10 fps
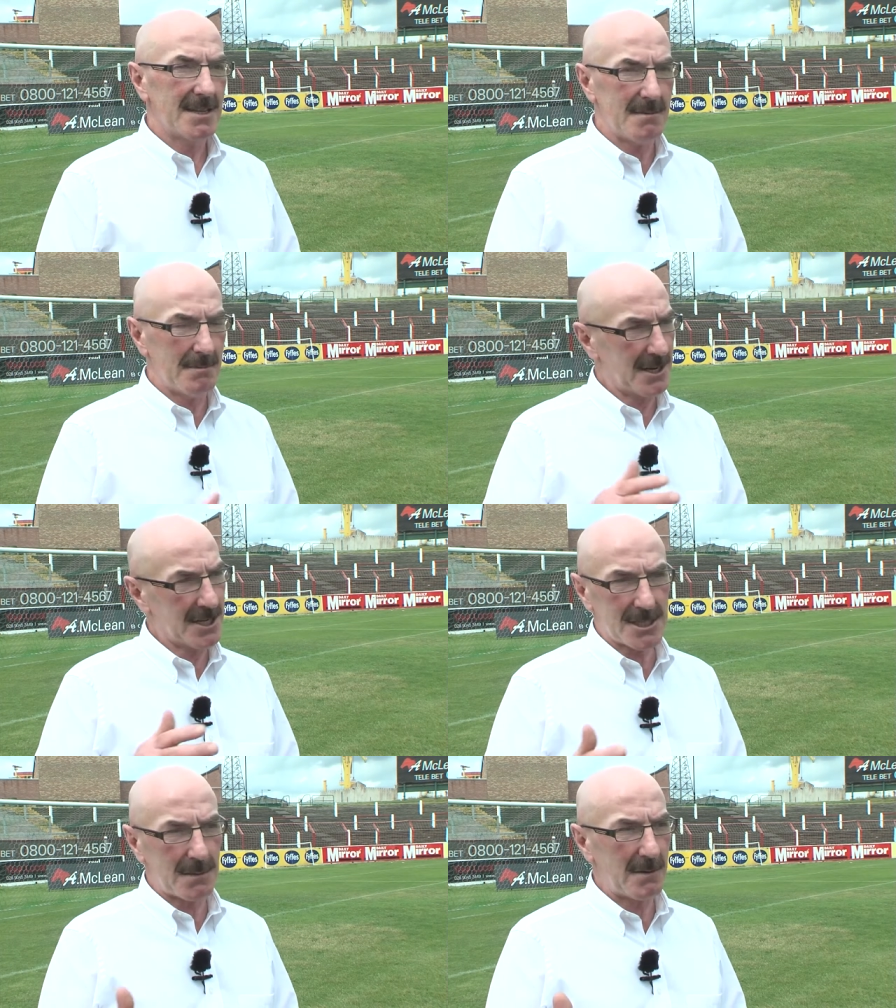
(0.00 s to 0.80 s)
they
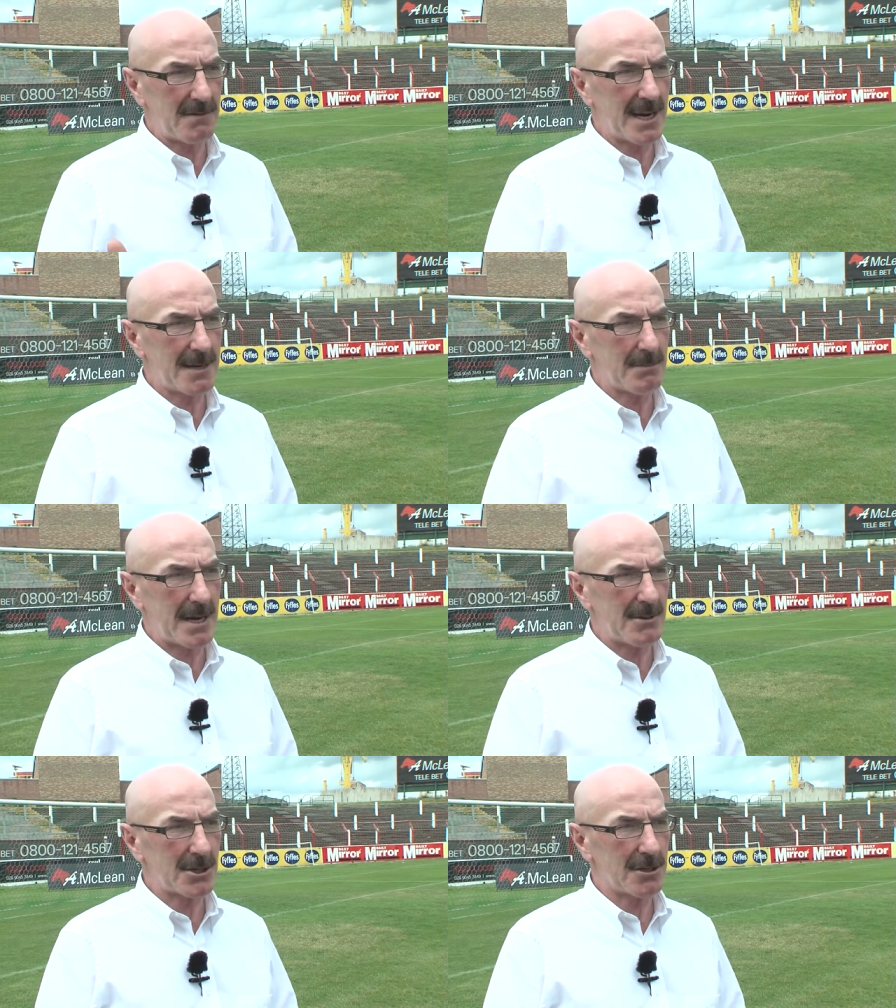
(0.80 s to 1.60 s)
manage to provide
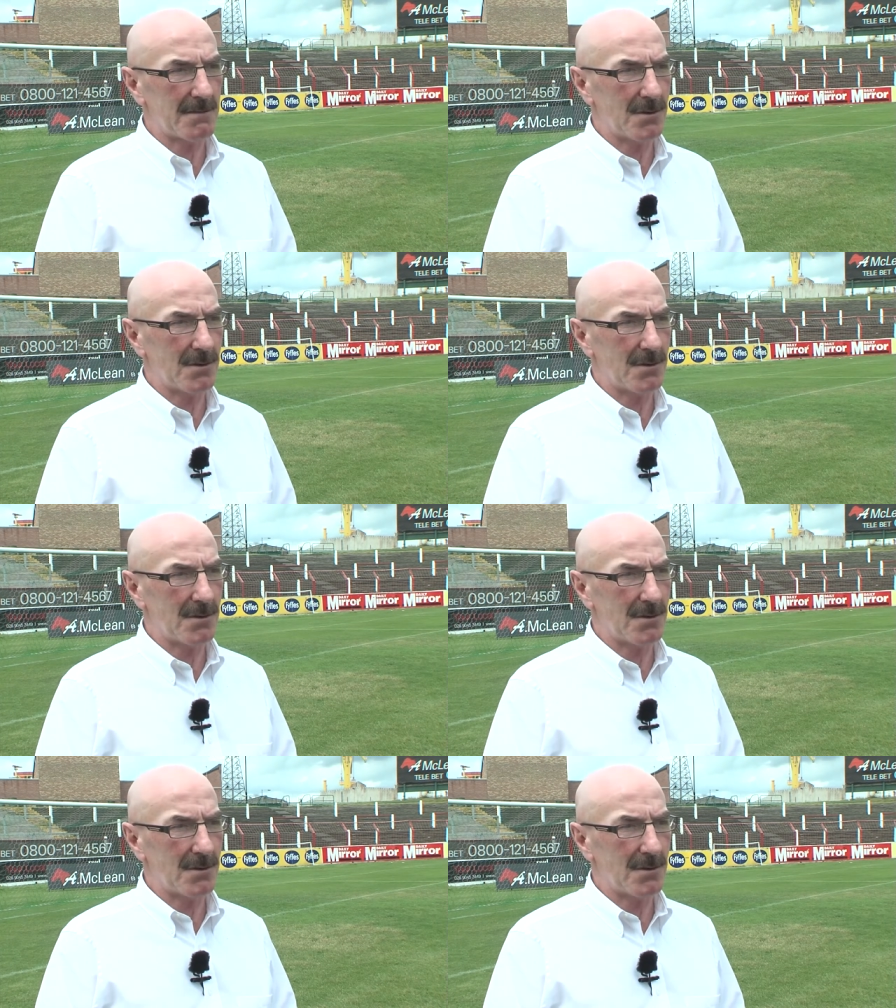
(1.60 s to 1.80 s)
premiership